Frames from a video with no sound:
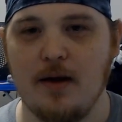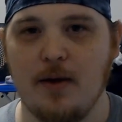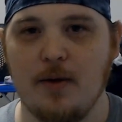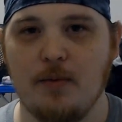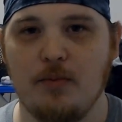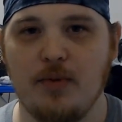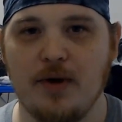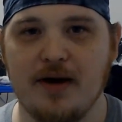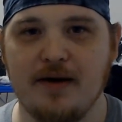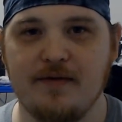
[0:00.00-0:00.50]

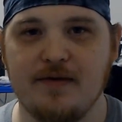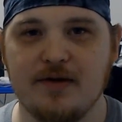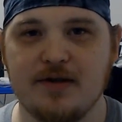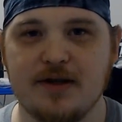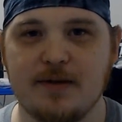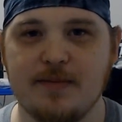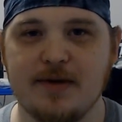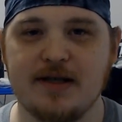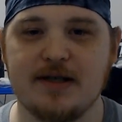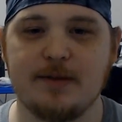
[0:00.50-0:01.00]
But if there's
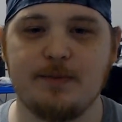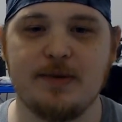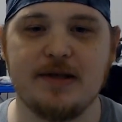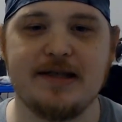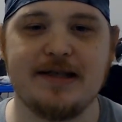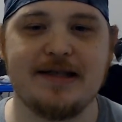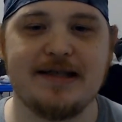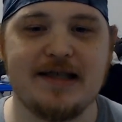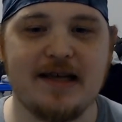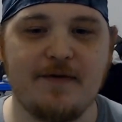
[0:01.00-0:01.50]
something
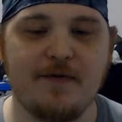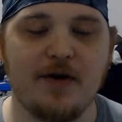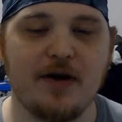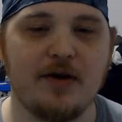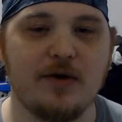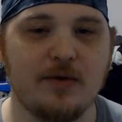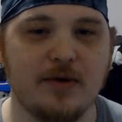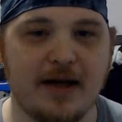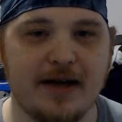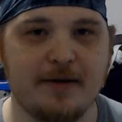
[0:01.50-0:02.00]

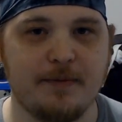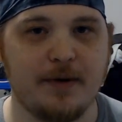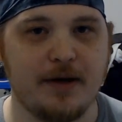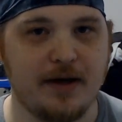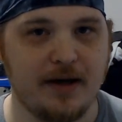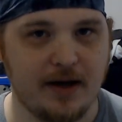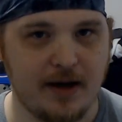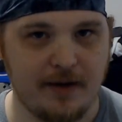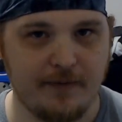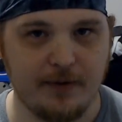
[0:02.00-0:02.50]
specific you'd like me
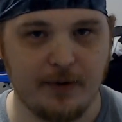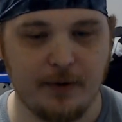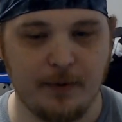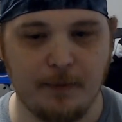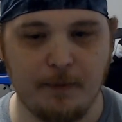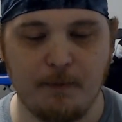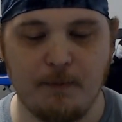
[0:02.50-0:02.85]
to cover,